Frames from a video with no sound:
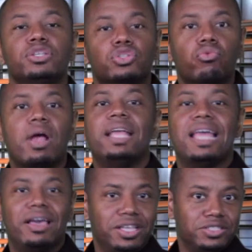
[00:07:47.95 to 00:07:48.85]
So right
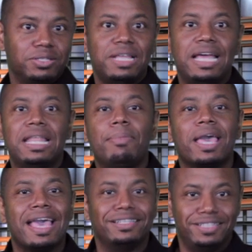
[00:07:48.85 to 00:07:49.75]
now, here's some
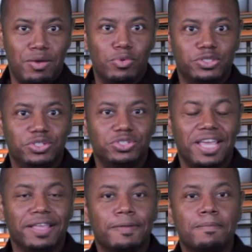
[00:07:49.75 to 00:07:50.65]
dynamic action I want you to
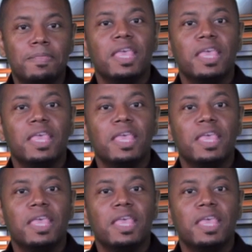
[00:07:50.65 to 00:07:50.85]
take.